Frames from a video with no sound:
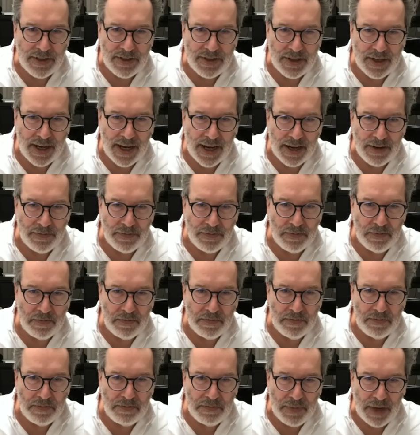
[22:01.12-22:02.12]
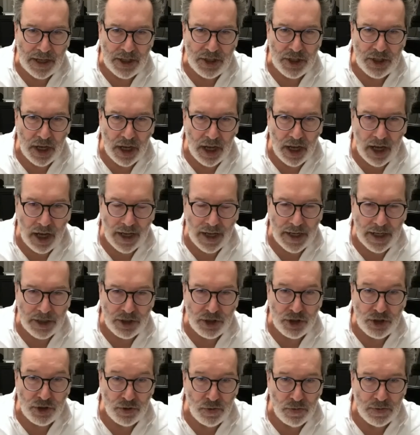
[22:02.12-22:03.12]
to have much higher
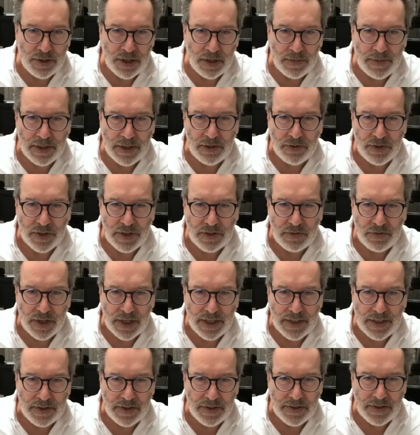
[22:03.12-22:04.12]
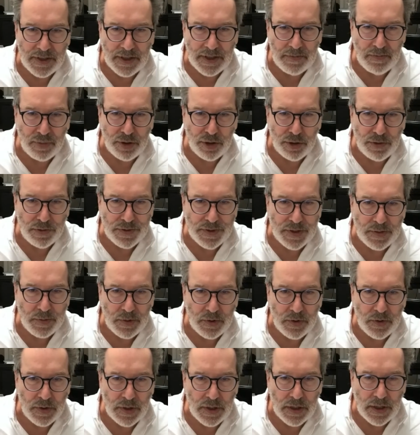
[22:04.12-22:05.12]
short-term interest rates than seemed
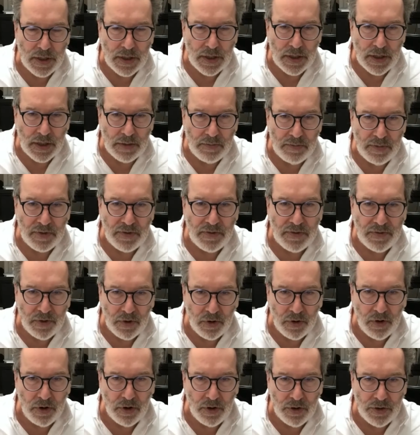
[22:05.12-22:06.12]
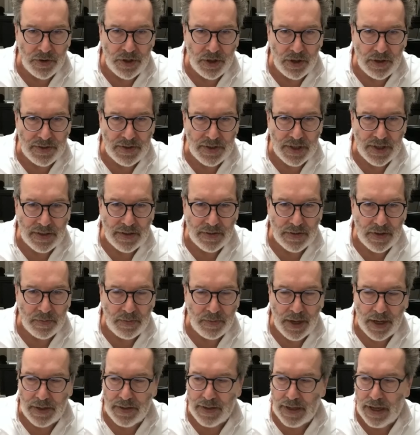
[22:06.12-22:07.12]
plausible before the onset of the
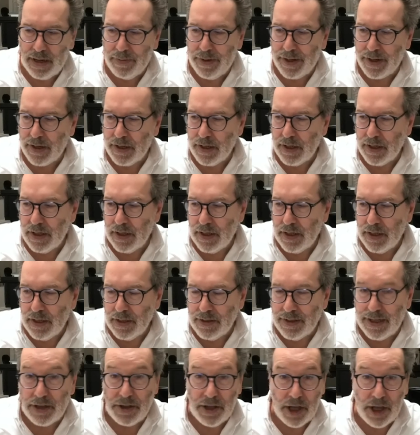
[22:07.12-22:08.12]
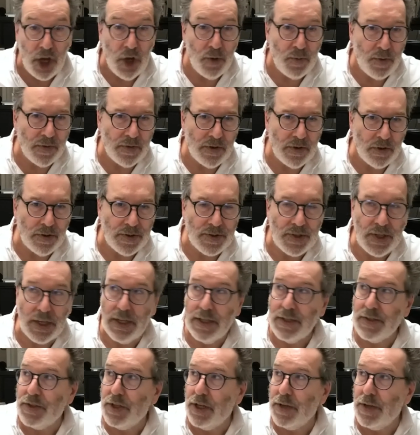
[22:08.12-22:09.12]
pandemic. Now, the hope, of course,
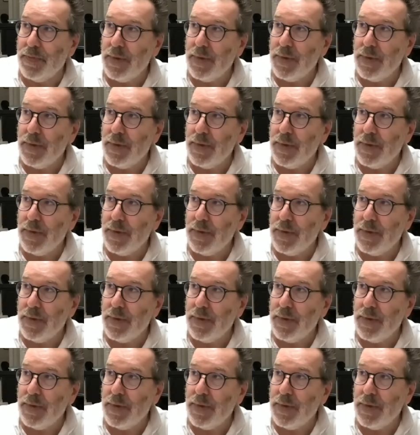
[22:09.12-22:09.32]
is that